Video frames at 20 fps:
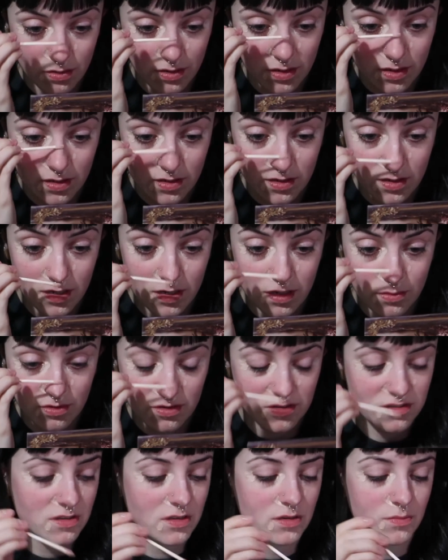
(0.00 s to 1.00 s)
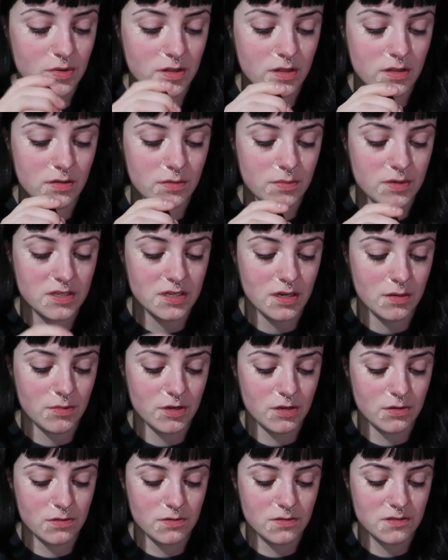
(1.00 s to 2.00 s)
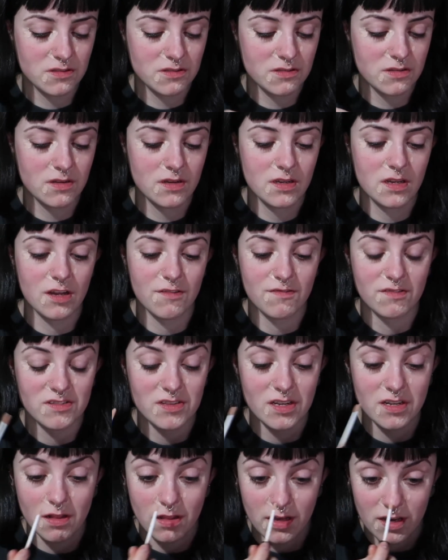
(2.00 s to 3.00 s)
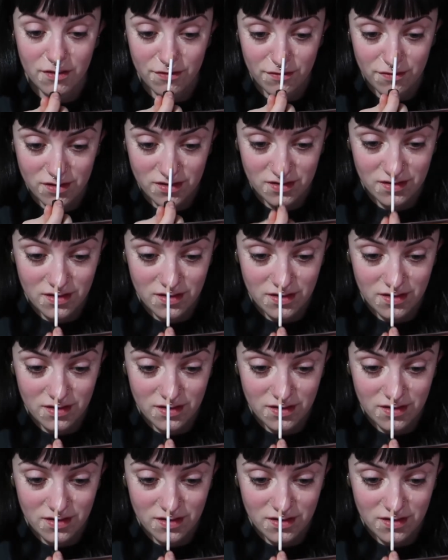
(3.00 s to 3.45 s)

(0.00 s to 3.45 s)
And I'm also going to put a little bit down my nose if there's any left